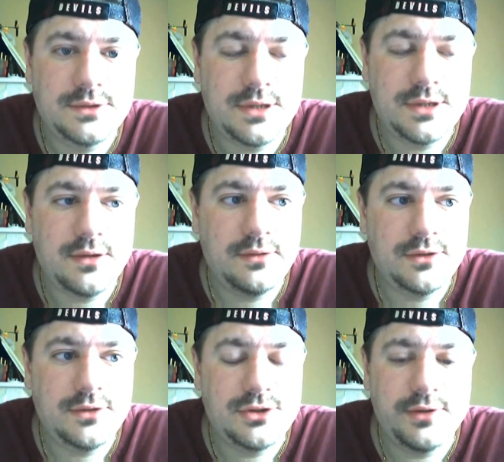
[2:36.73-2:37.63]

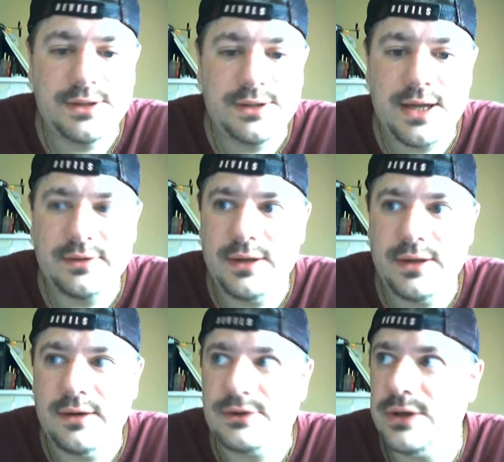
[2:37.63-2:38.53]
so the jury's out
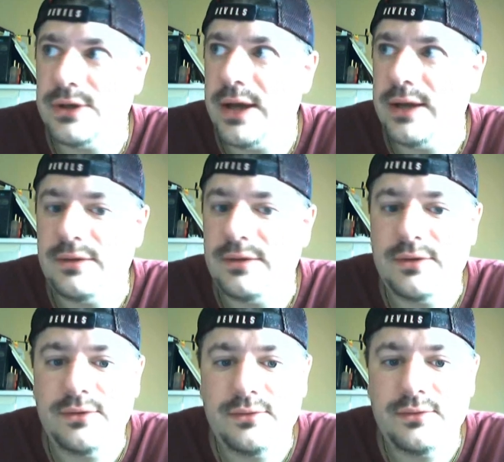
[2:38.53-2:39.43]
there. Should I
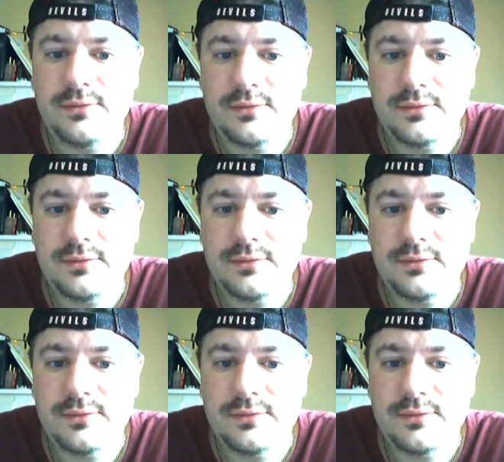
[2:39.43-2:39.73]
do?